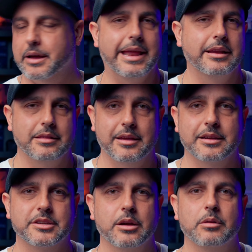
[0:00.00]
anything.
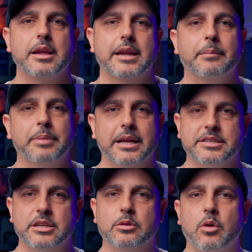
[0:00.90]
So God bless
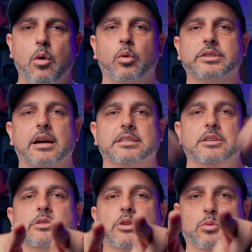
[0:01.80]
you. We'll talk to you
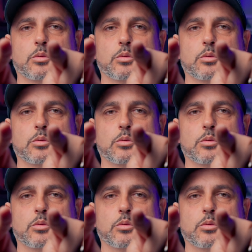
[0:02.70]
soon.